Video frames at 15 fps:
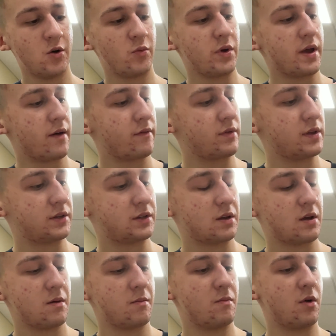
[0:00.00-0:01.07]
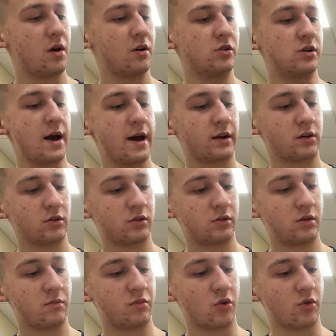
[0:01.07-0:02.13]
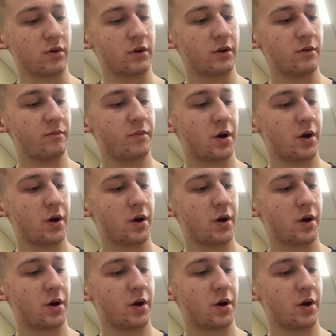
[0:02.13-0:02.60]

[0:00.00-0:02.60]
We have this lateral border,